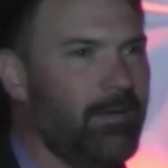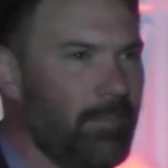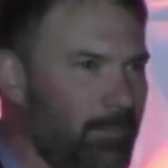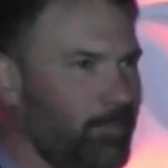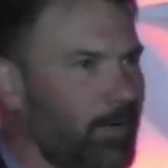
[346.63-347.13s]
my
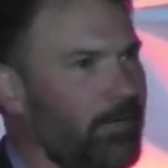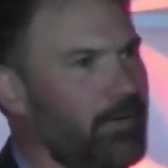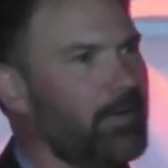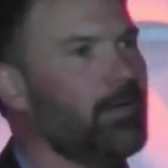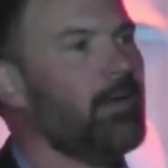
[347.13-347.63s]
brother,
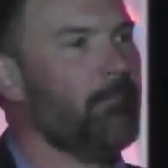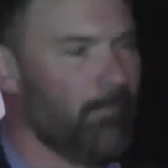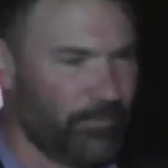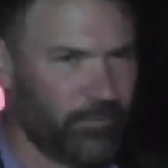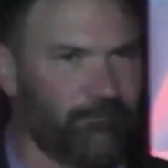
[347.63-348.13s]

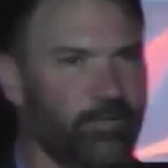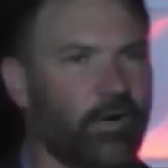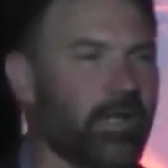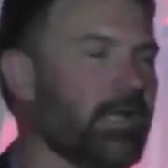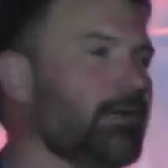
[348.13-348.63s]
Mr. Fernie